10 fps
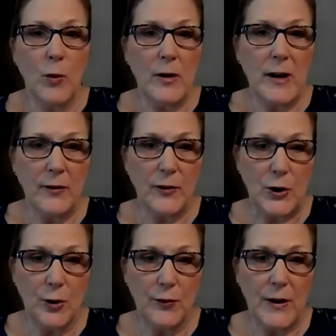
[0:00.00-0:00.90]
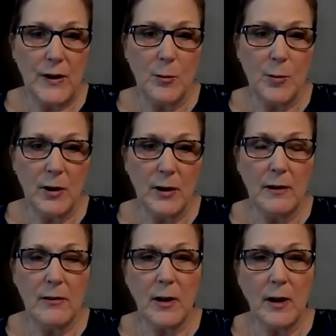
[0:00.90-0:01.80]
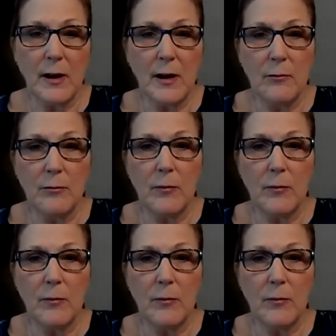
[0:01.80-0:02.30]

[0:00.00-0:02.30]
we'd have to do a feasibility study